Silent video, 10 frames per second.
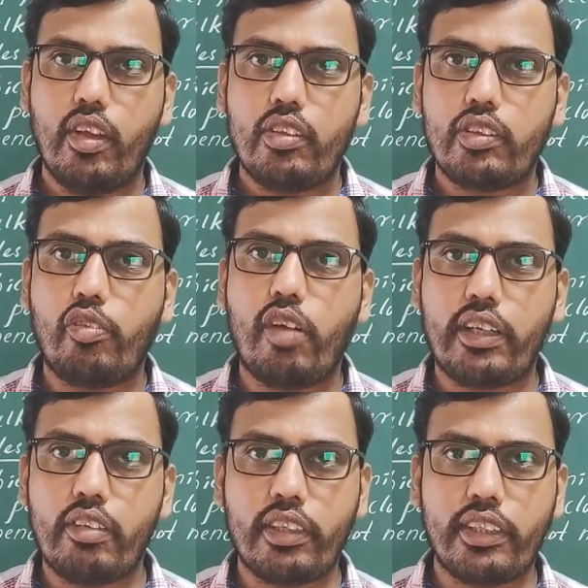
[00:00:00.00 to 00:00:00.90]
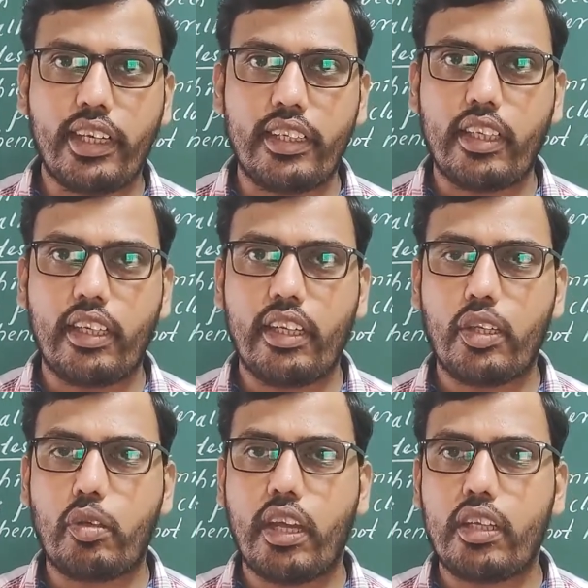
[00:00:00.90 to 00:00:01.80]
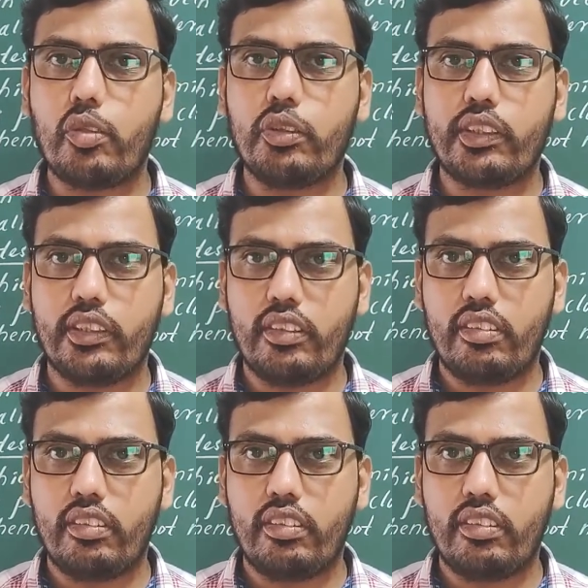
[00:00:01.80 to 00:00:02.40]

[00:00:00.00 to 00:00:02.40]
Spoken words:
So whatever the container you can use,